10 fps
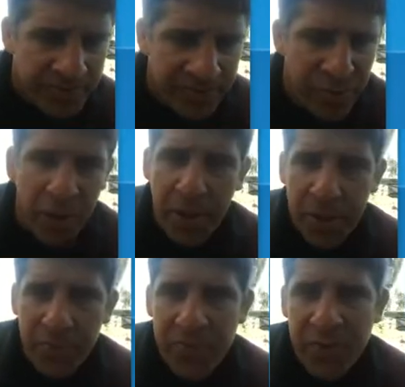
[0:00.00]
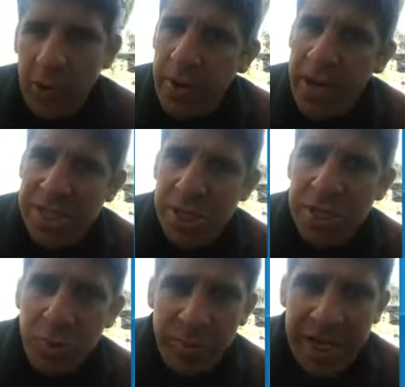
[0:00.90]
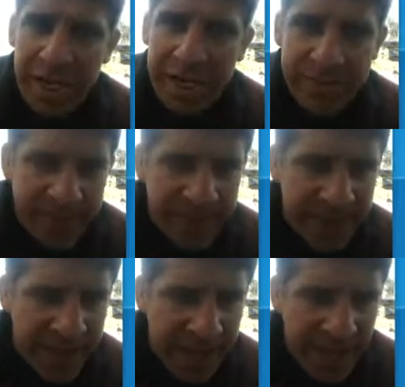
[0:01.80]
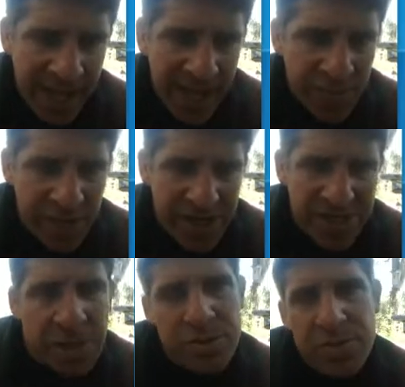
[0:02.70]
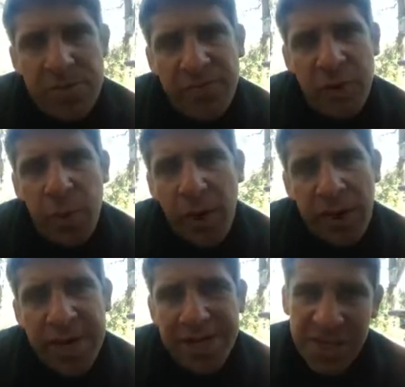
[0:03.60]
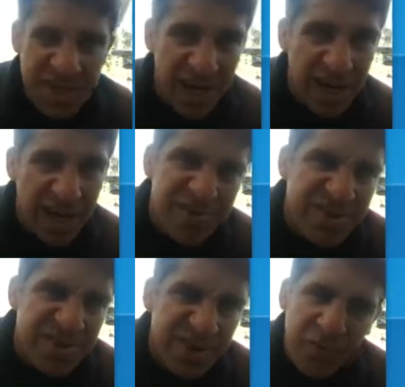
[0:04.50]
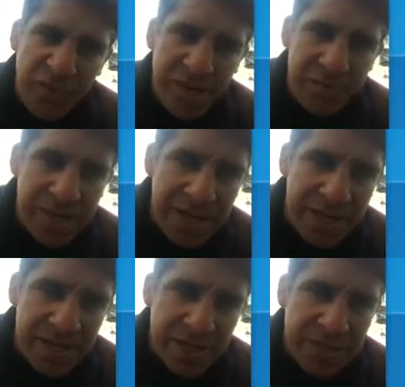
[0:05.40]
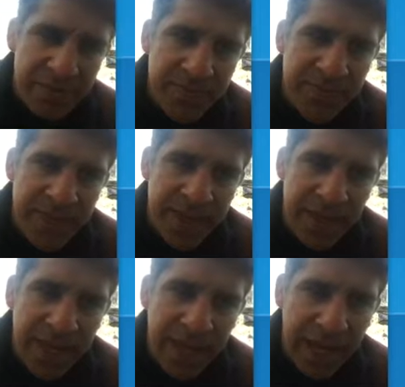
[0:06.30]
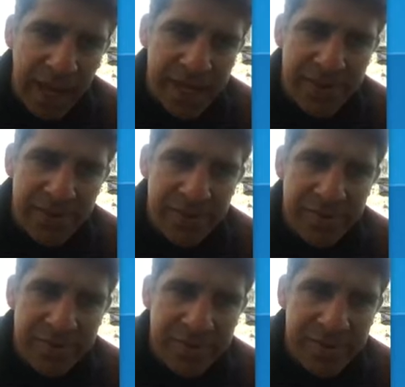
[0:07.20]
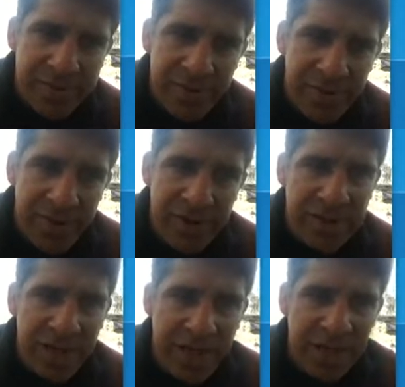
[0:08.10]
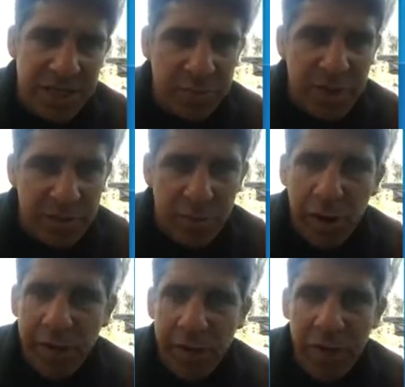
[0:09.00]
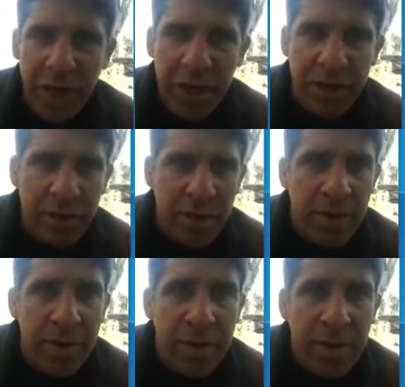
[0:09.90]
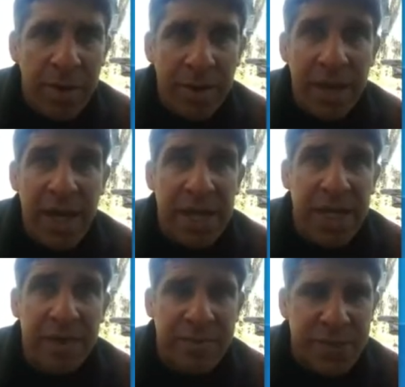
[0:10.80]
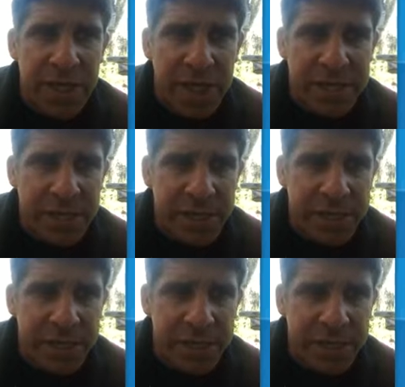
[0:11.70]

pun. It has a double meaning, but it's also verbal irony because it's the opposite of what he means. And it's kind of inexplicable other than it emphasizes